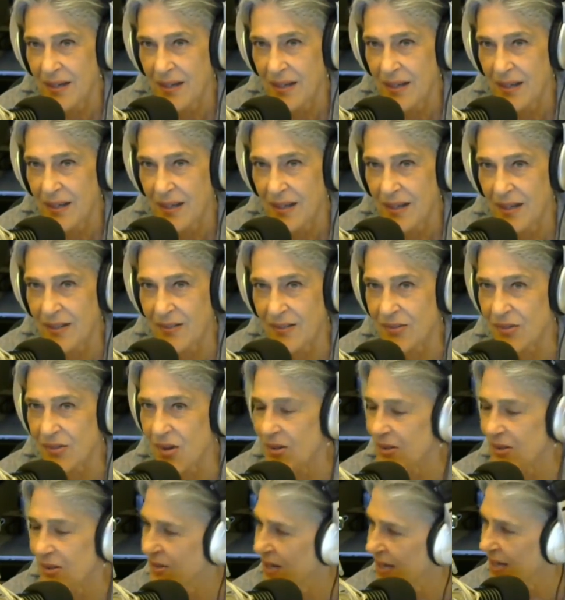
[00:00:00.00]

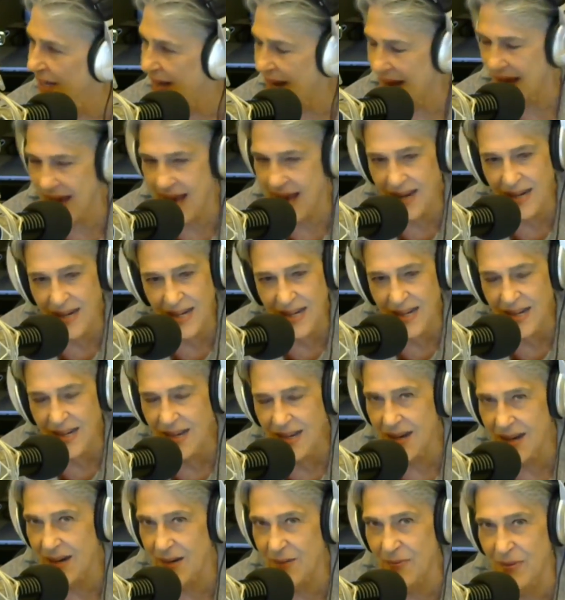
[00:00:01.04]
consulting any
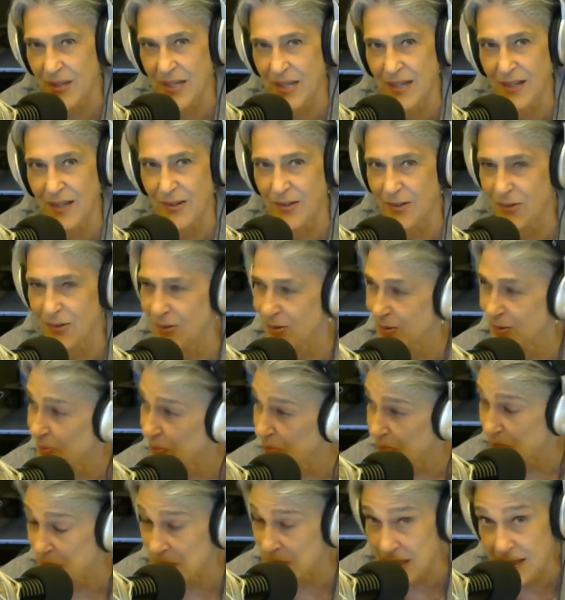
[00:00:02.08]
of his
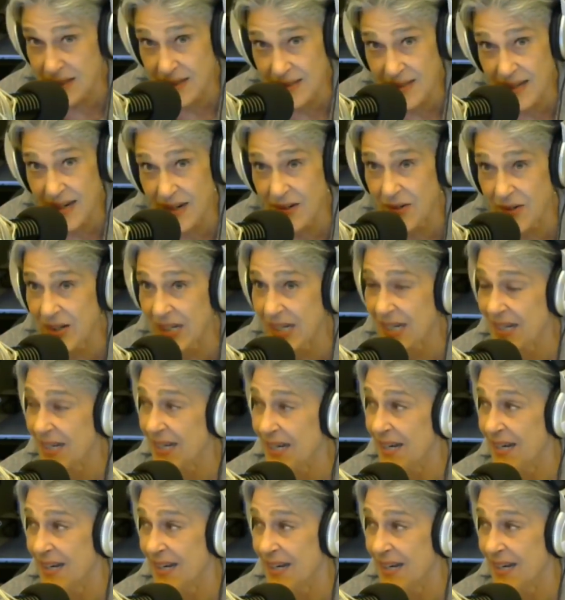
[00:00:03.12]
military